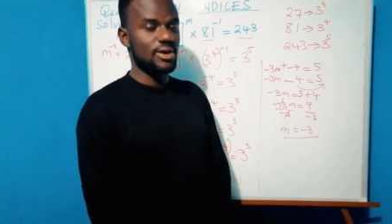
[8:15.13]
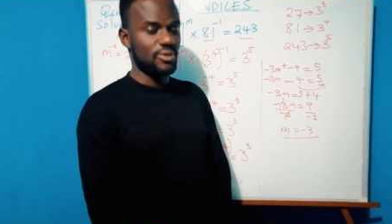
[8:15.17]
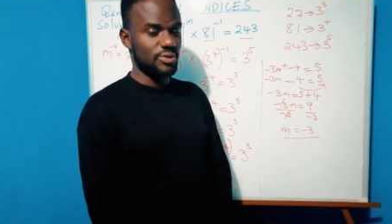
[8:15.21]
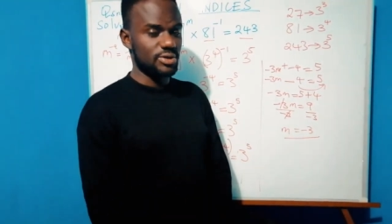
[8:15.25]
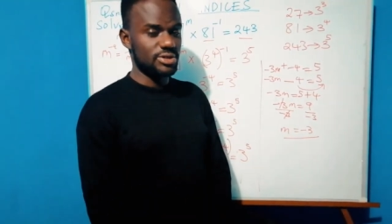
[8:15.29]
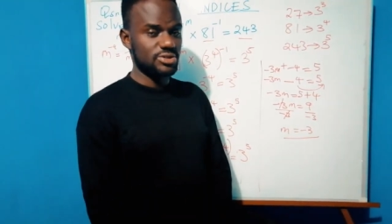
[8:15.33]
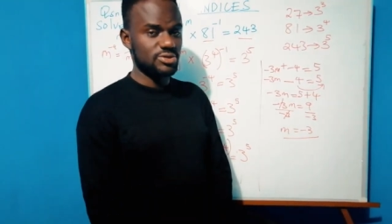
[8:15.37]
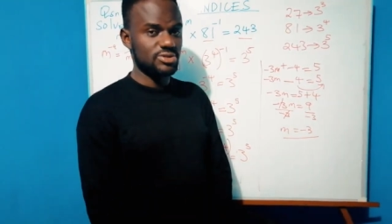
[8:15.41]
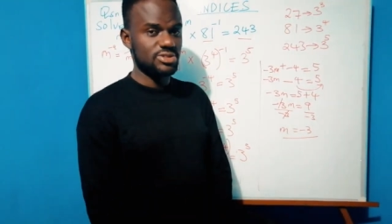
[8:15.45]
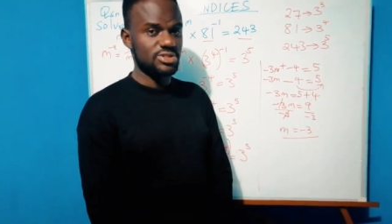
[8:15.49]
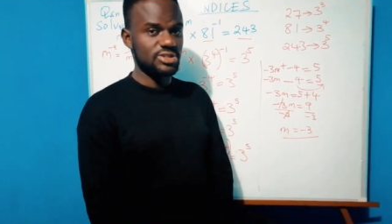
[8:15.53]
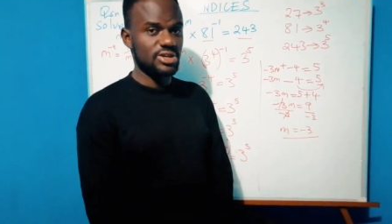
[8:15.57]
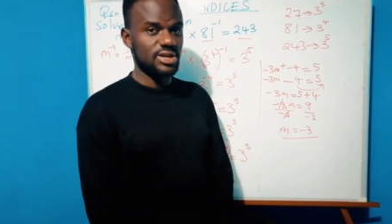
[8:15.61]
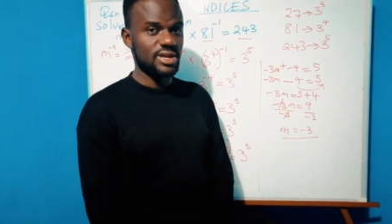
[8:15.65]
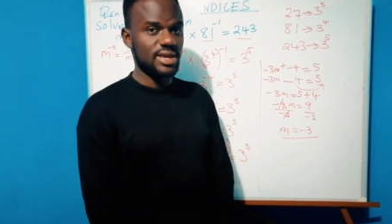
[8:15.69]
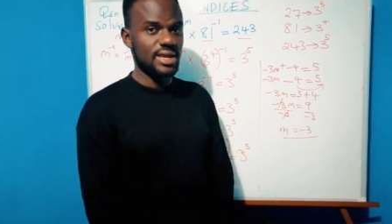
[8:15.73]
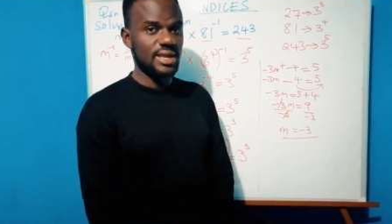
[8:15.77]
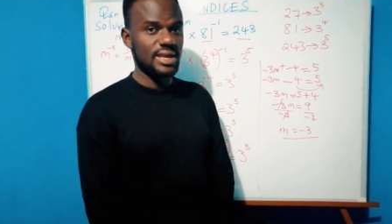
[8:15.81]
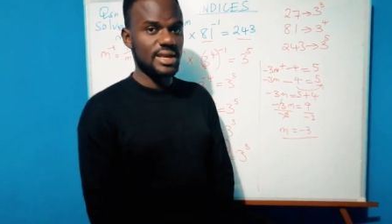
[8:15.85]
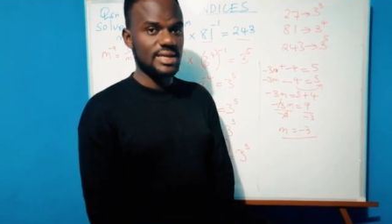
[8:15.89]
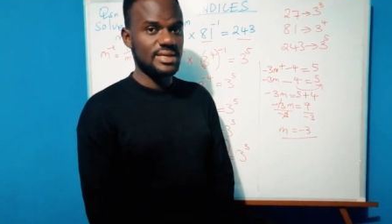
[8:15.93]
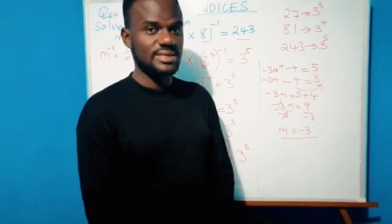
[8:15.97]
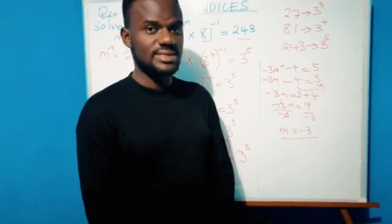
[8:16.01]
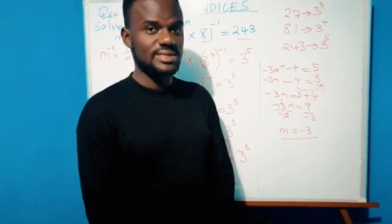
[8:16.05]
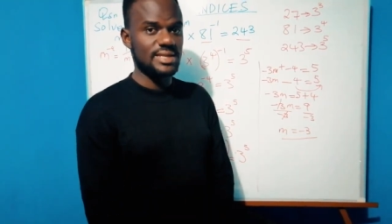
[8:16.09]
I wish to see you
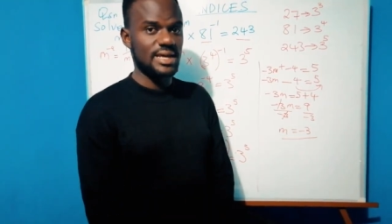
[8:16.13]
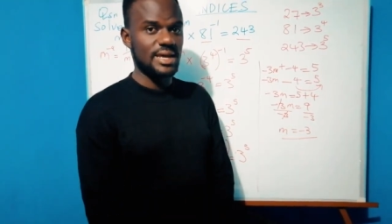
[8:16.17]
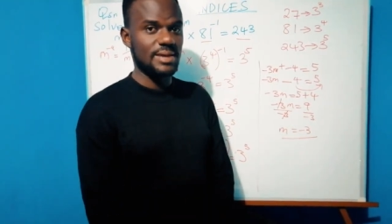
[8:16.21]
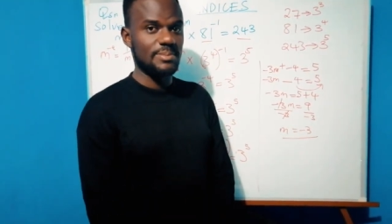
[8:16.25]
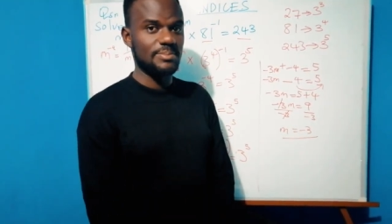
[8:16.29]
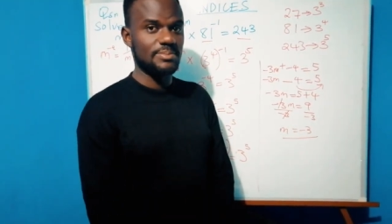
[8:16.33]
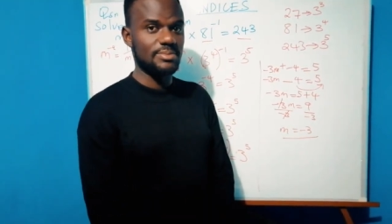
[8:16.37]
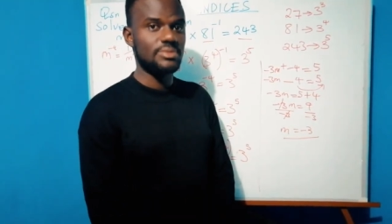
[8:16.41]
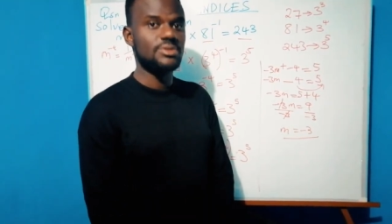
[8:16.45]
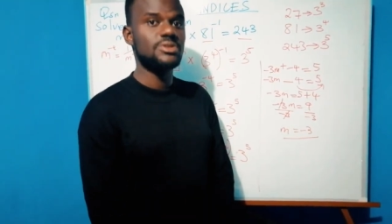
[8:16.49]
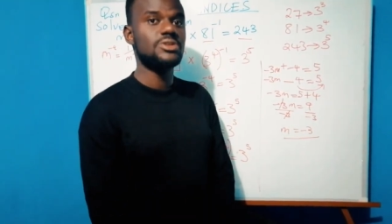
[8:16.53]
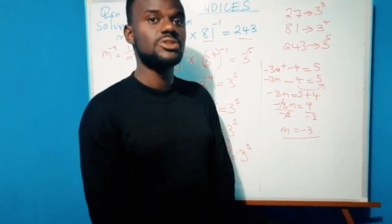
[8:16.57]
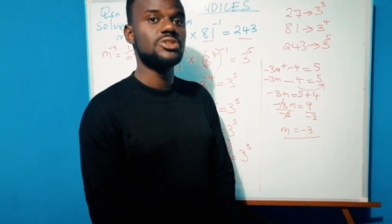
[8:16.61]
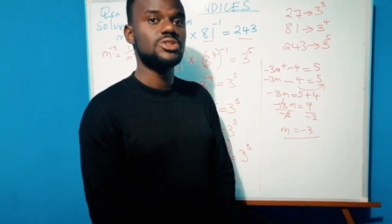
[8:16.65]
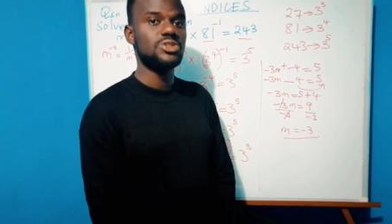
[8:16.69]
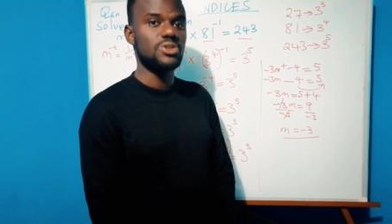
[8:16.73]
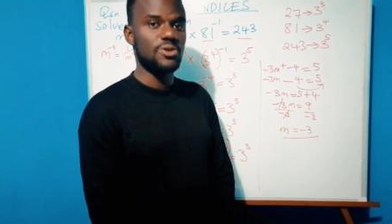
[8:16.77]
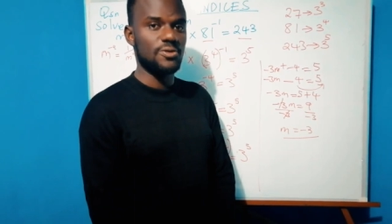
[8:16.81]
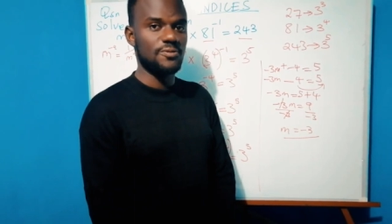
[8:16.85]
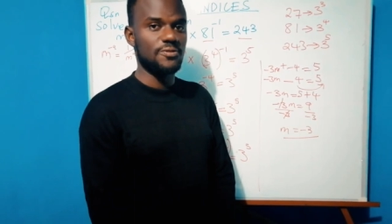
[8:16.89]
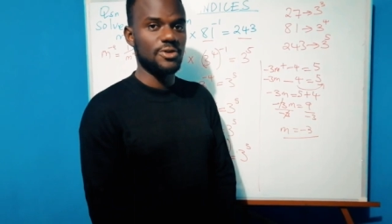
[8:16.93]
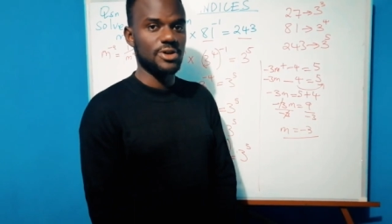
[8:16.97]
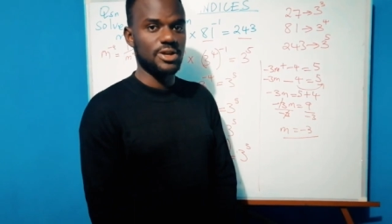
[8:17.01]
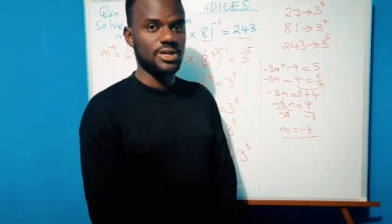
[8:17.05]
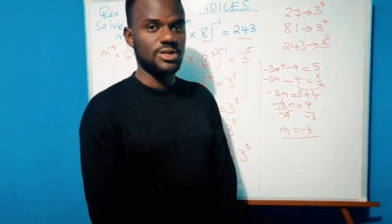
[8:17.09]
again next time.
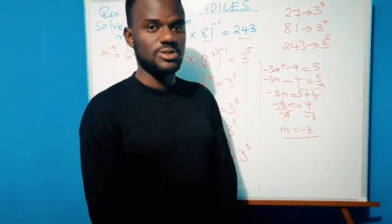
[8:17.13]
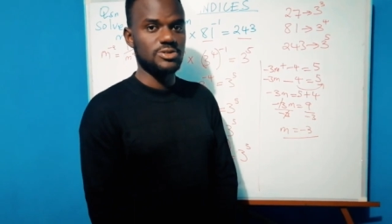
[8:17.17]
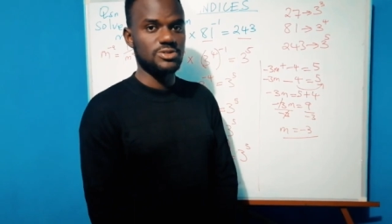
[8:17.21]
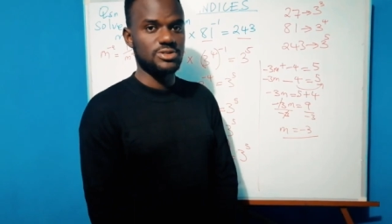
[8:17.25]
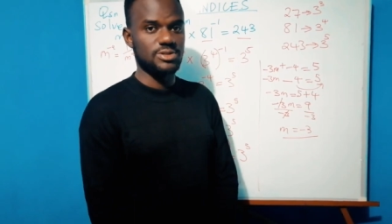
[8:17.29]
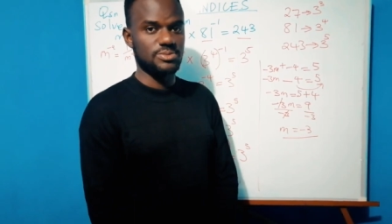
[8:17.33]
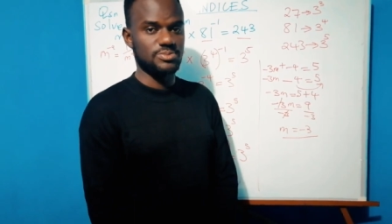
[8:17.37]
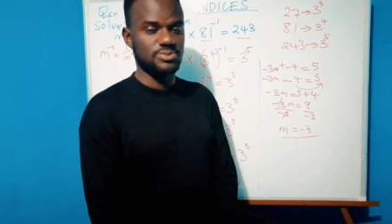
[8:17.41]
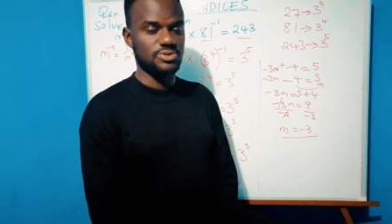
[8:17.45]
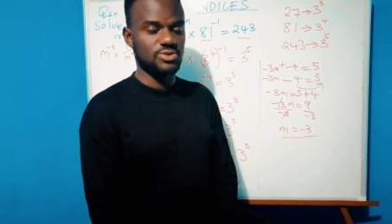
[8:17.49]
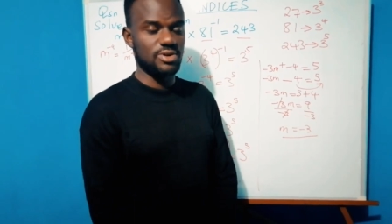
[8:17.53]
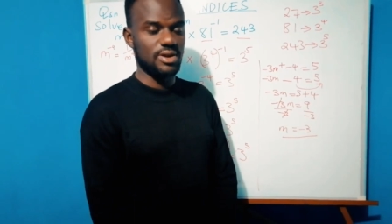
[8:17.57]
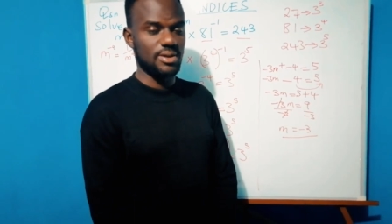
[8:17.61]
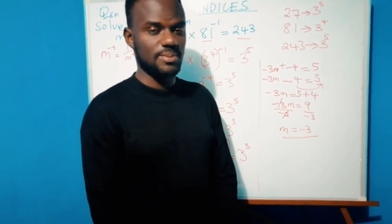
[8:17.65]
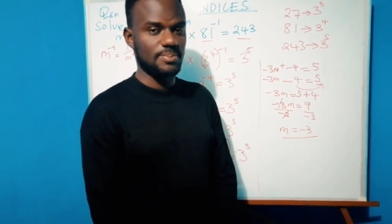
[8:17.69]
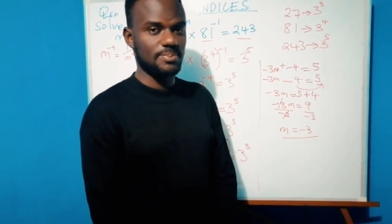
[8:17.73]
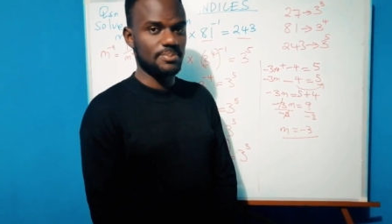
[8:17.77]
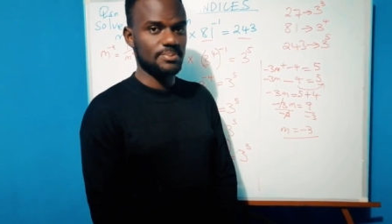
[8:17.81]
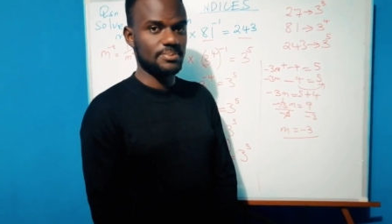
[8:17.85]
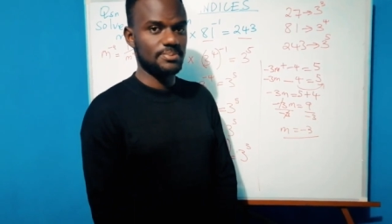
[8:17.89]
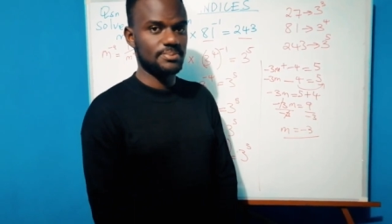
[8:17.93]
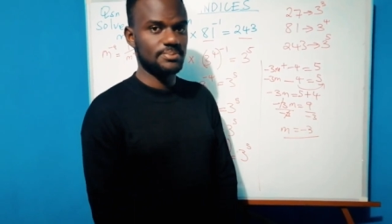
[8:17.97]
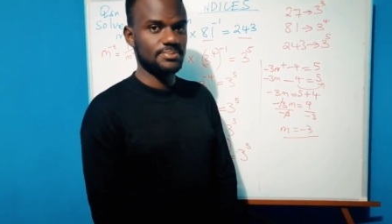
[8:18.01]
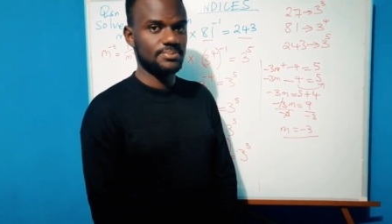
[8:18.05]
Don't forget to subscribe.